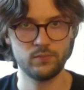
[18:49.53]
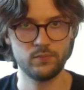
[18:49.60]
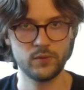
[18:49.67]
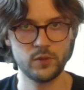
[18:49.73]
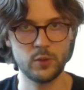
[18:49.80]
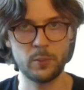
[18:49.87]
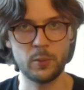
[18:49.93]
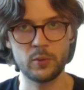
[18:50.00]

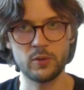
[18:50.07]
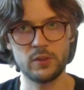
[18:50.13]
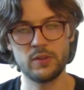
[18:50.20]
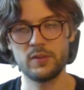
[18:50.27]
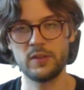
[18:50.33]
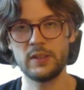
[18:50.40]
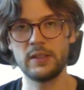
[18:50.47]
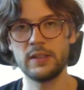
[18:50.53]
The opponent's
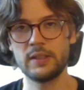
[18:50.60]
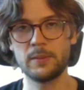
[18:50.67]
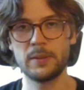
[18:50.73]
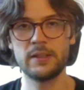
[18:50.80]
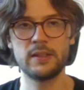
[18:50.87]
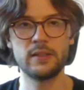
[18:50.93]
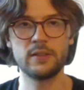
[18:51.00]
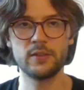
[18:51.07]
thinking a
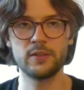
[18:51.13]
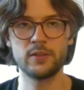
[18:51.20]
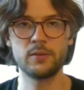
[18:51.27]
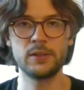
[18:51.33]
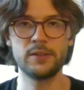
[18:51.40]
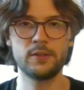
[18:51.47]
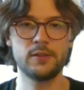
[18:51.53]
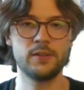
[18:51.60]
bit here on the
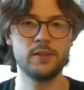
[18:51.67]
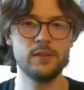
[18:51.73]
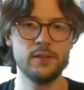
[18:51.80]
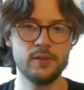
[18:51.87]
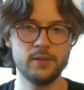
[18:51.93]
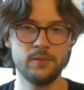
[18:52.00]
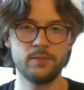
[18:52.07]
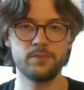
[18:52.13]
resources.